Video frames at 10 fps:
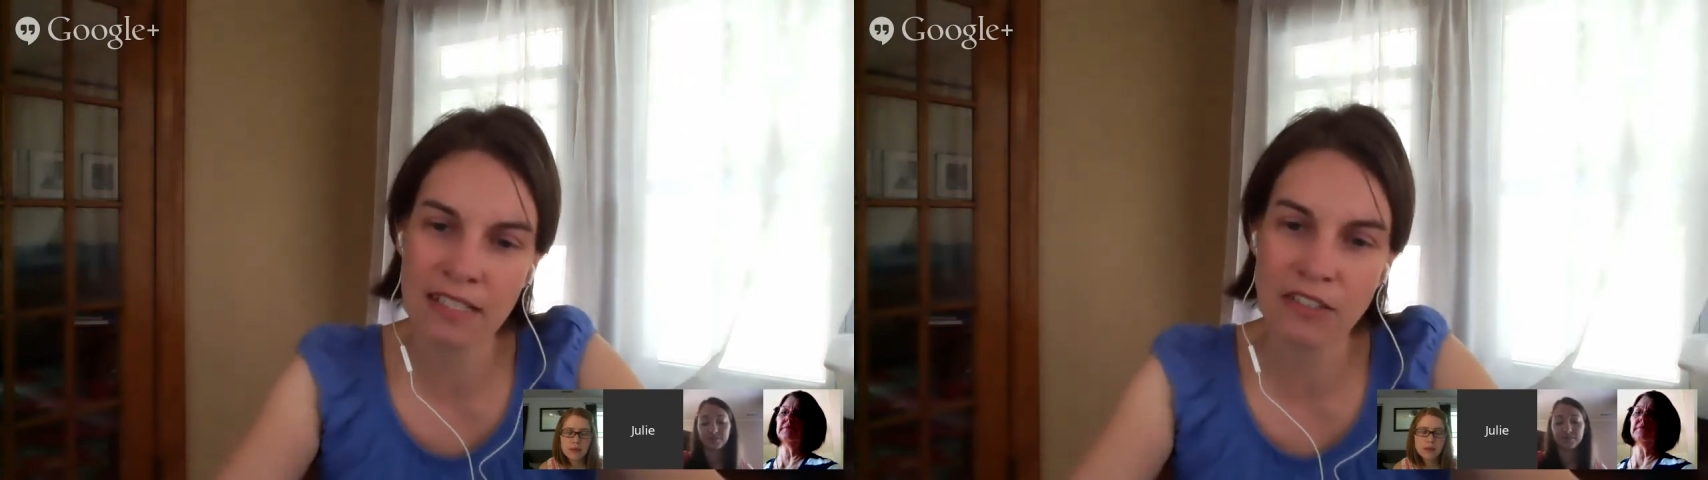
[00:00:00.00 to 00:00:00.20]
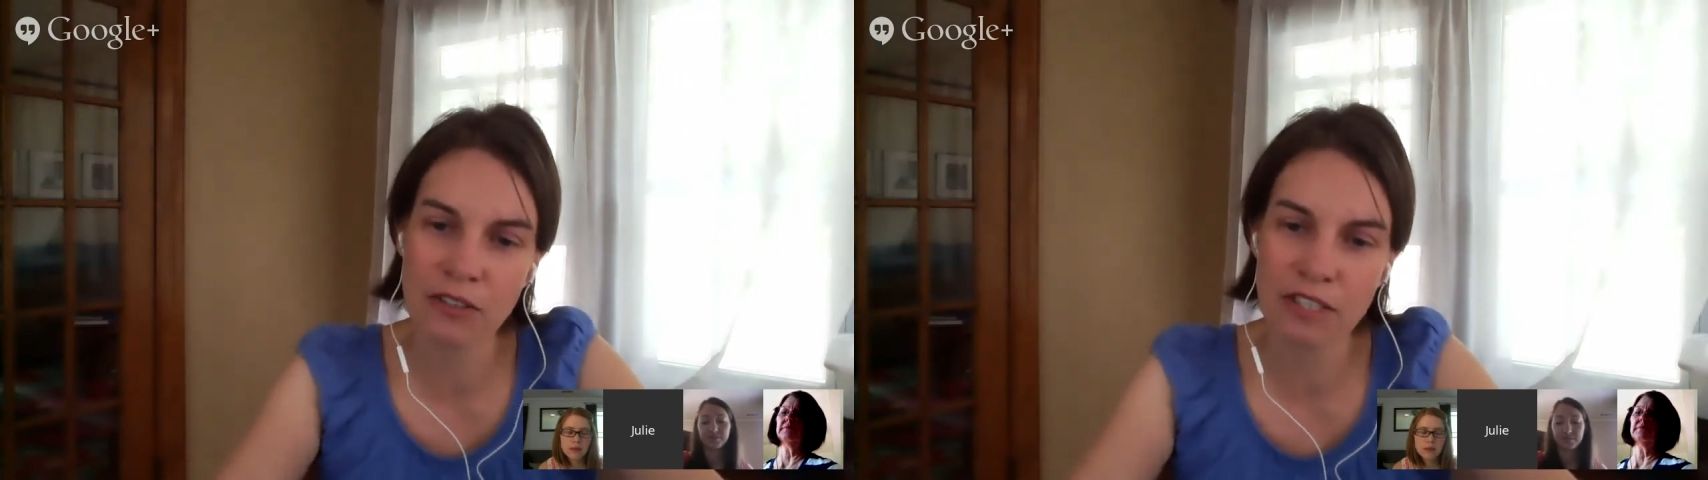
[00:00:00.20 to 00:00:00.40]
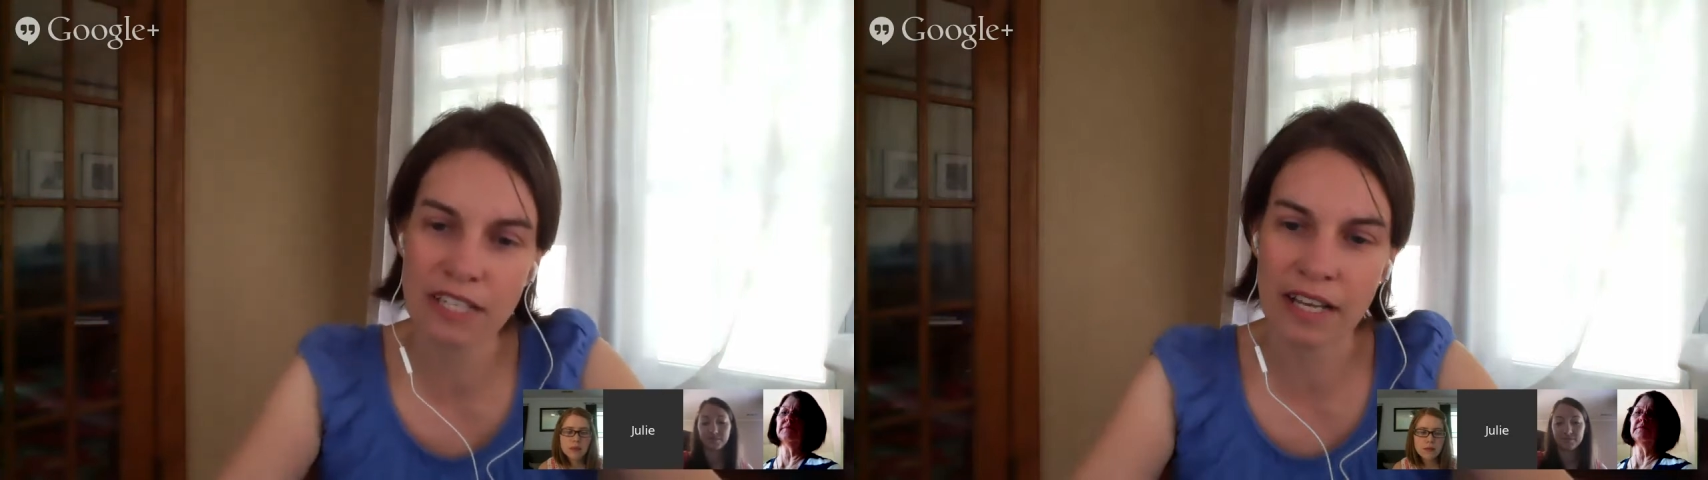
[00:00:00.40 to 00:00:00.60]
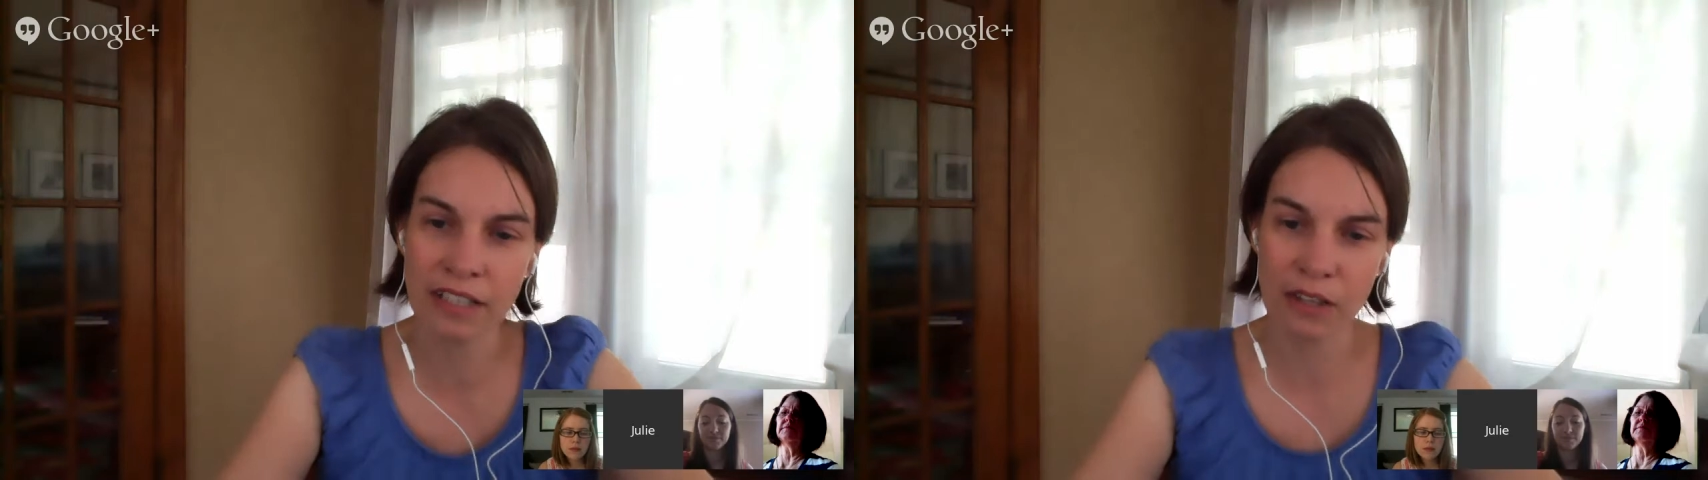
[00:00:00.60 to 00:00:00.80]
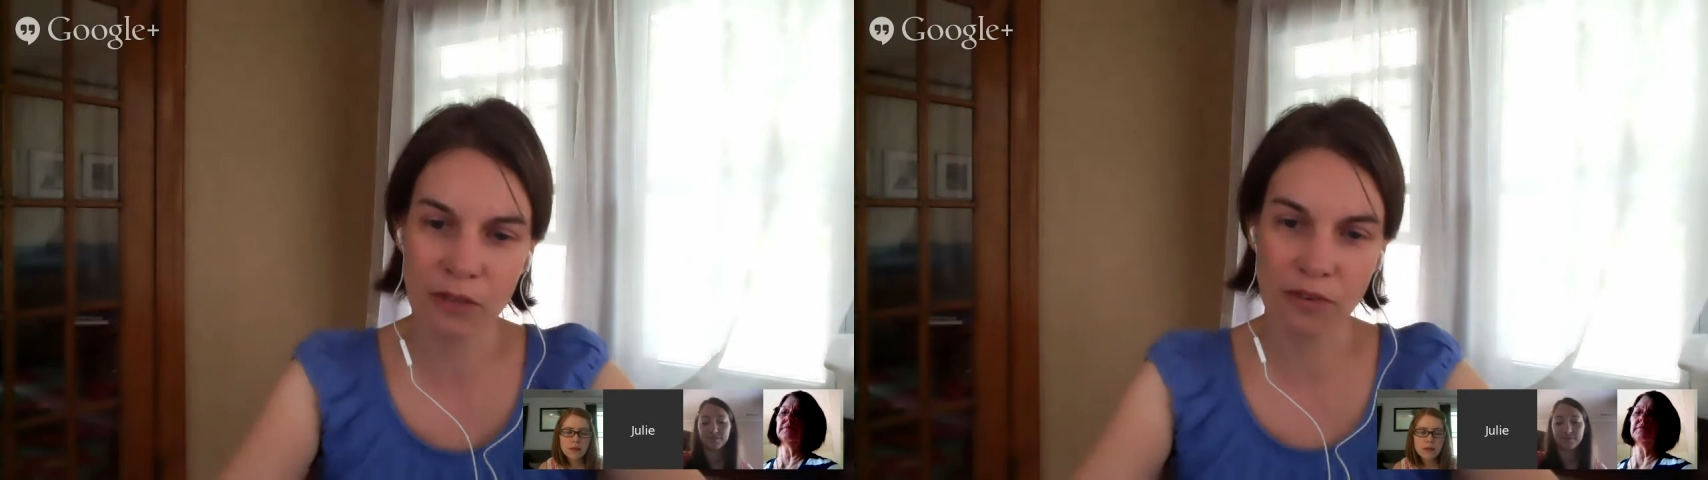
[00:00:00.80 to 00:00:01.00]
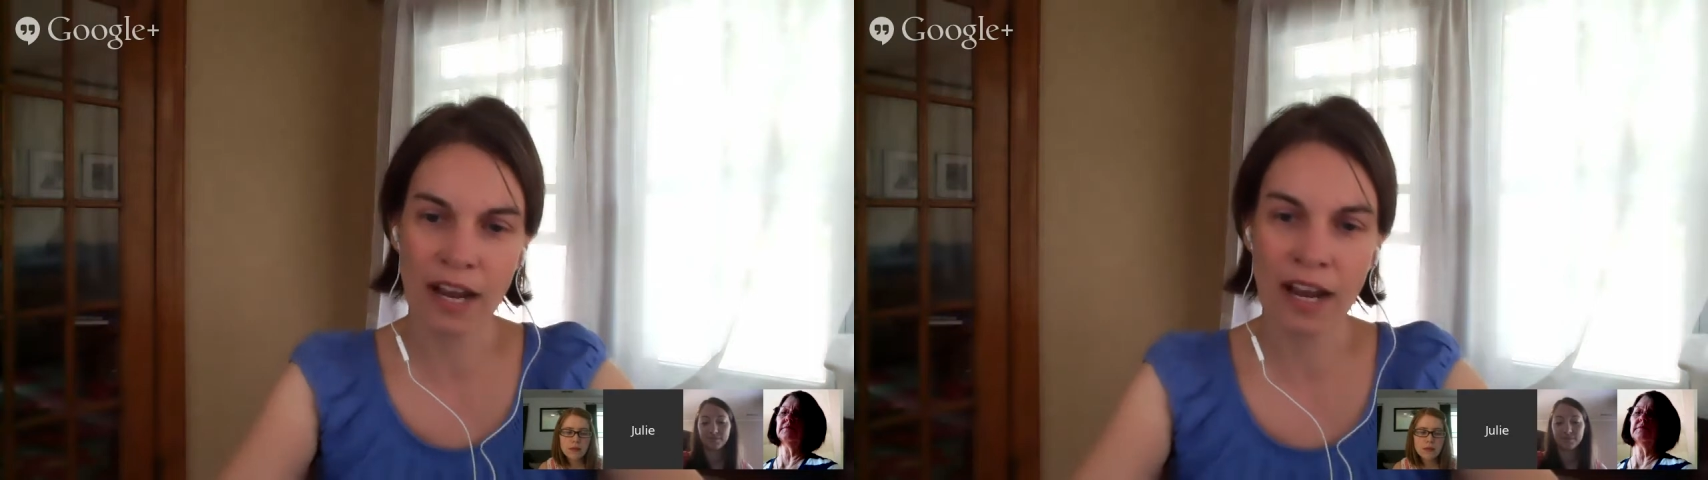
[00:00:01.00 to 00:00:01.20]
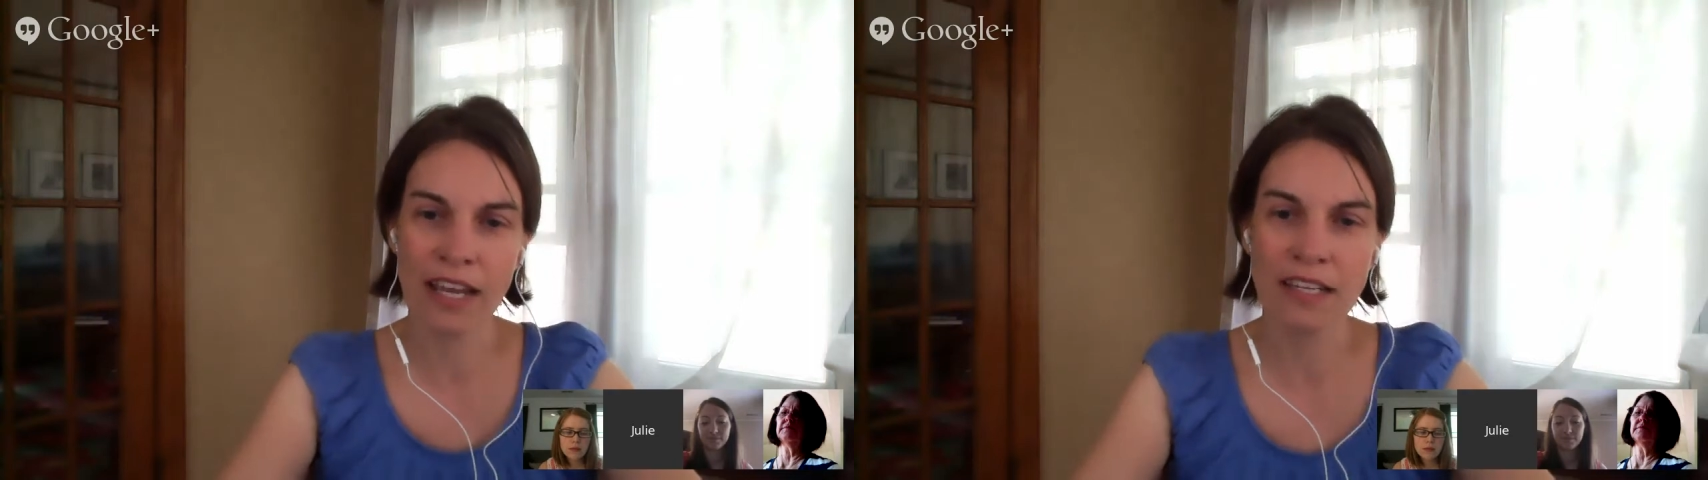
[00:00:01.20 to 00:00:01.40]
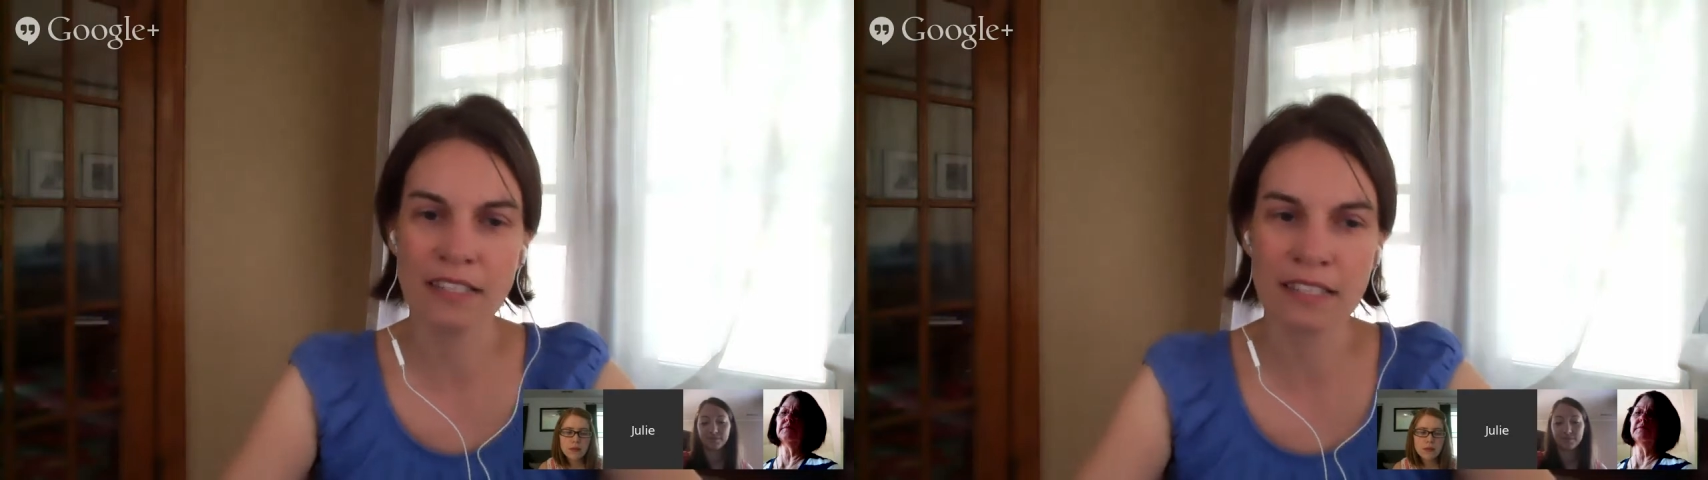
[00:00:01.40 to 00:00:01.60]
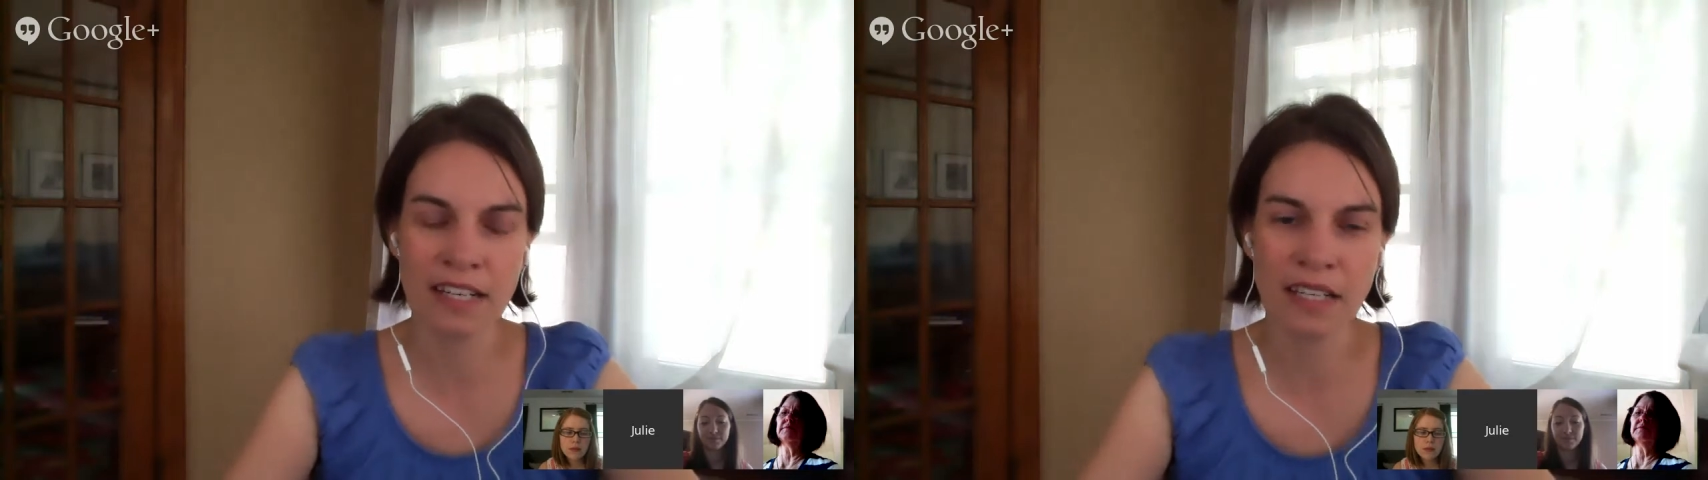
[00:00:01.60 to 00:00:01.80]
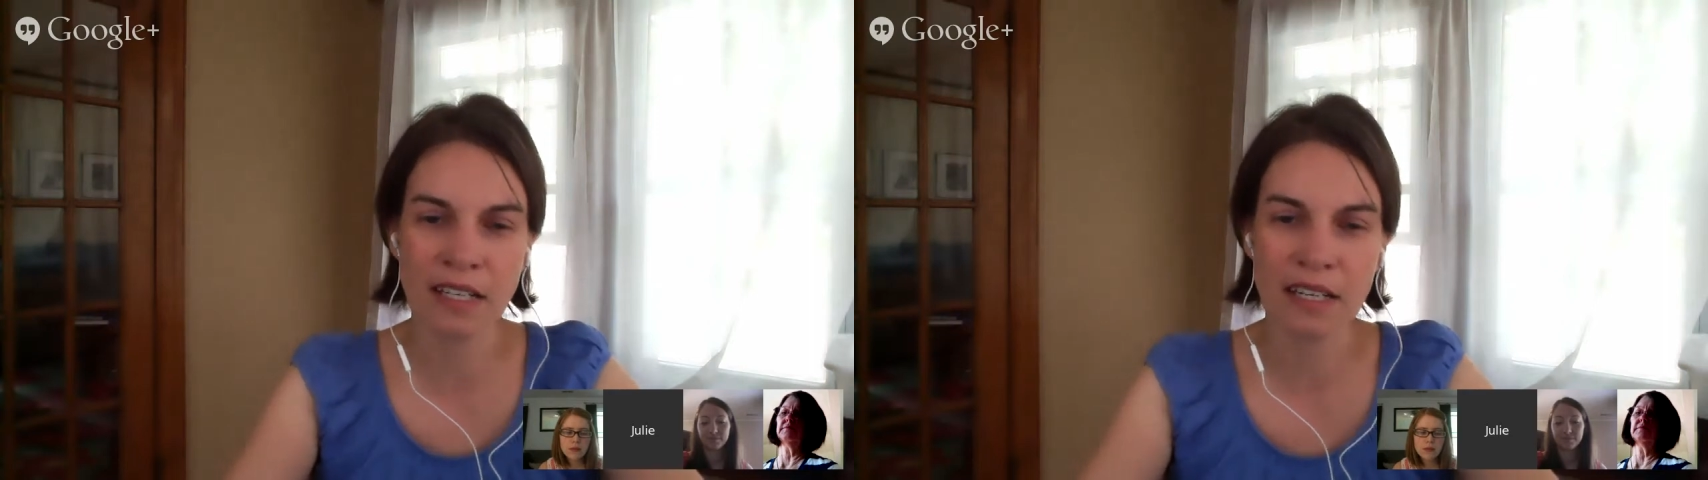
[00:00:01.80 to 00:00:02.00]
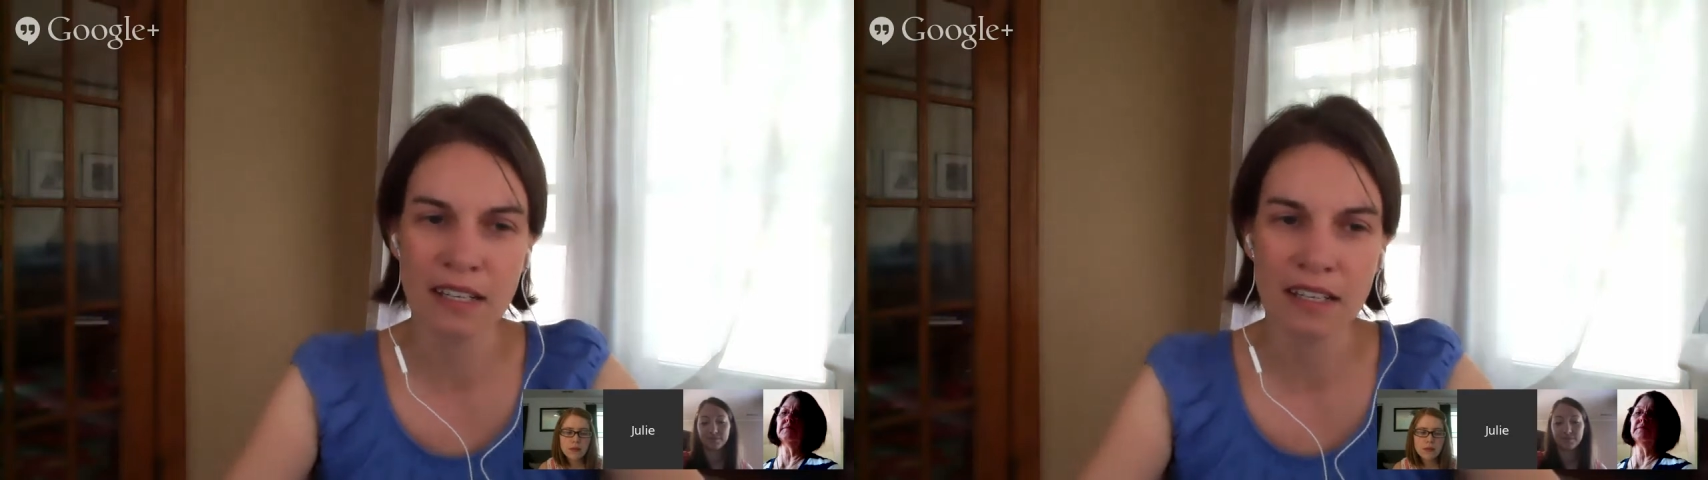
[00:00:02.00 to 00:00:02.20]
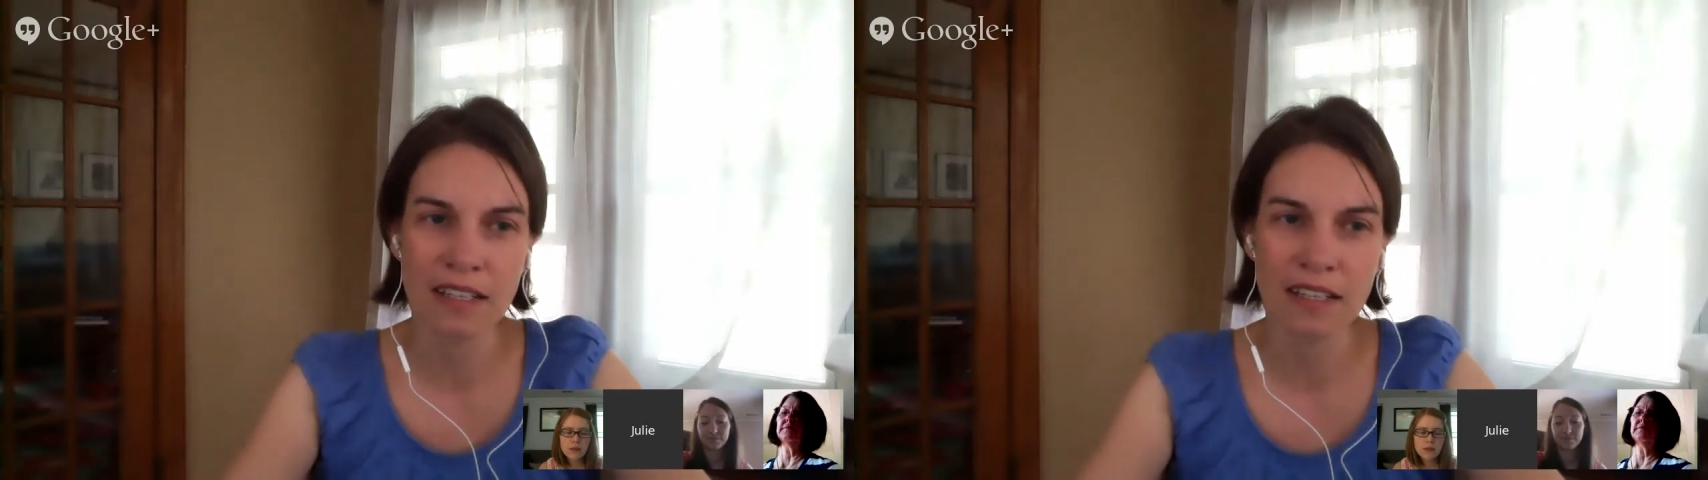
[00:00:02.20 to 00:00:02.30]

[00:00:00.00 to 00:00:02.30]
because they're exactly the right height, and sitting